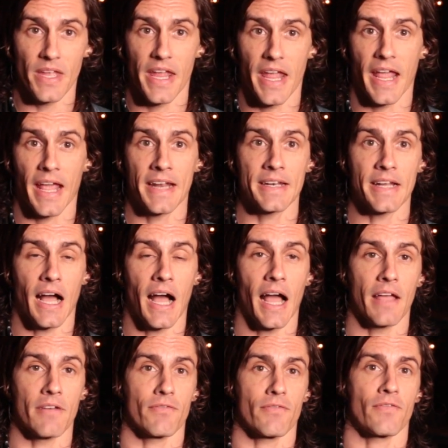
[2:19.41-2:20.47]
and
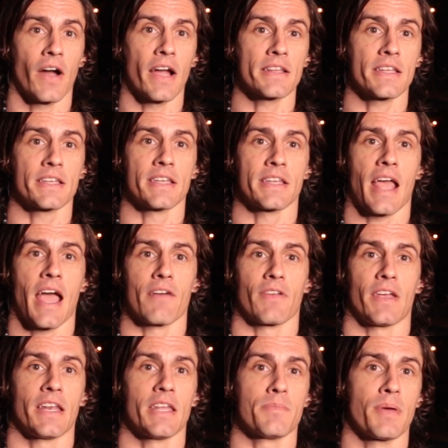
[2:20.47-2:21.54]
I finally didn't have
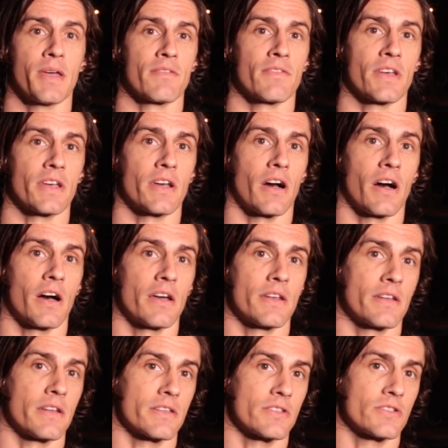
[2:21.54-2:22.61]
any pivot
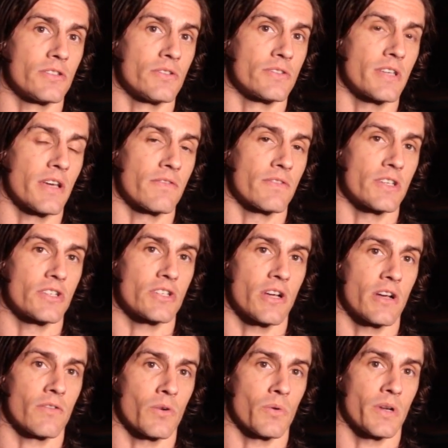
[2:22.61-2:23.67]
on the 270
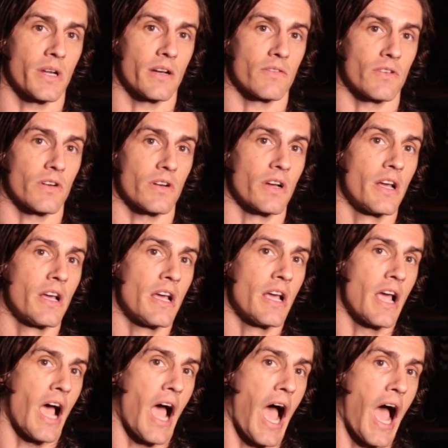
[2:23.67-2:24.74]
shove or whatever,
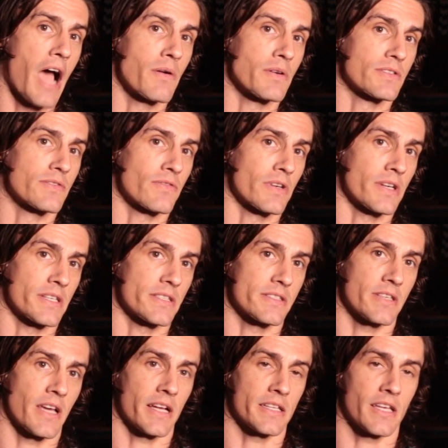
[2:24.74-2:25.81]
I was freaking
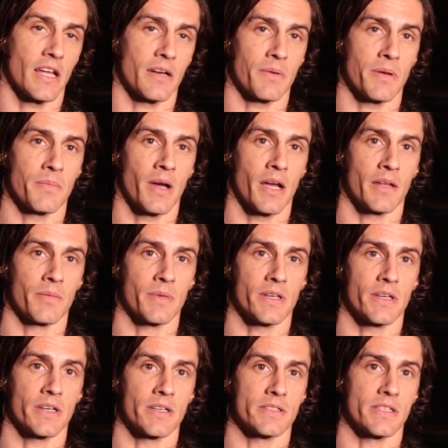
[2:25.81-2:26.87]
psyched out of my mind,
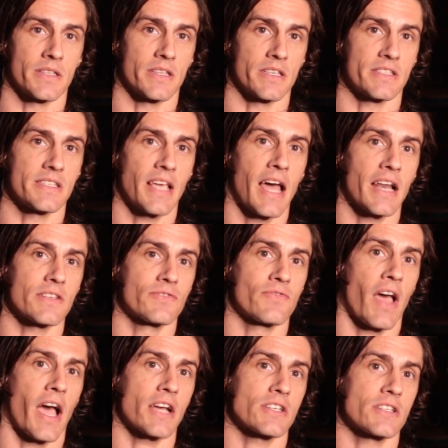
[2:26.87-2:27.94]
because the
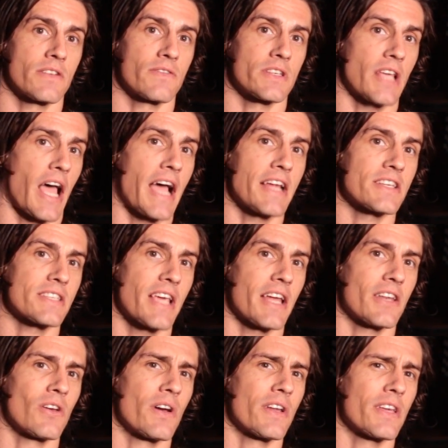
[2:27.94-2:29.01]
satisfaction of this, I just
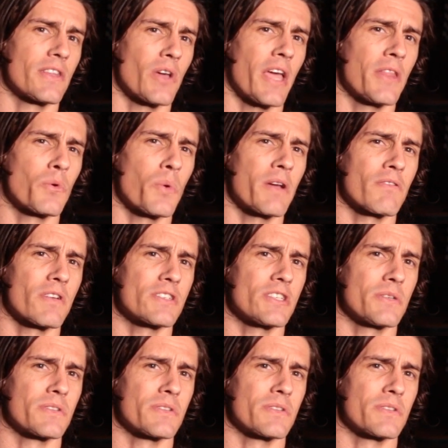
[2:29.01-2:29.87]
had no idea. And the way Richie